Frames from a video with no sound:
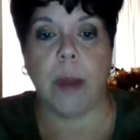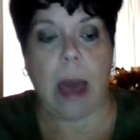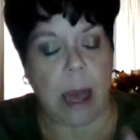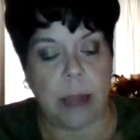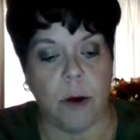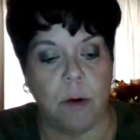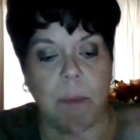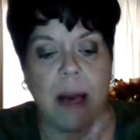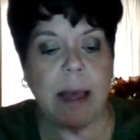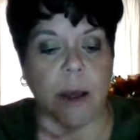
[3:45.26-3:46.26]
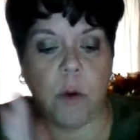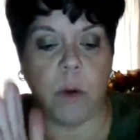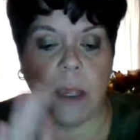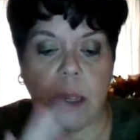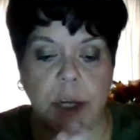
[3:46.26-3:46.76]
I don't mind
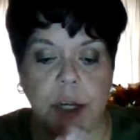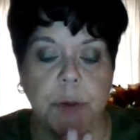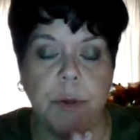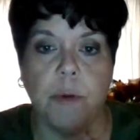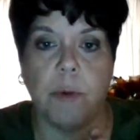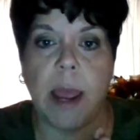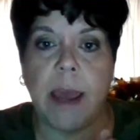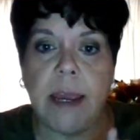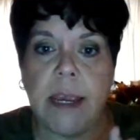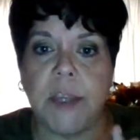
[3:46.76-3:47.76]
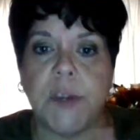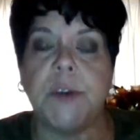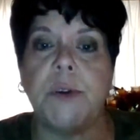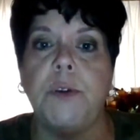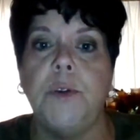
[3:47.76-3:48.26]
going into the gray
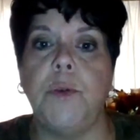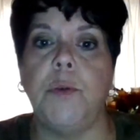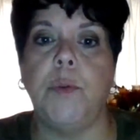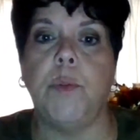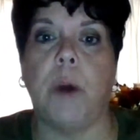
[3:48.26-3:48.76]
to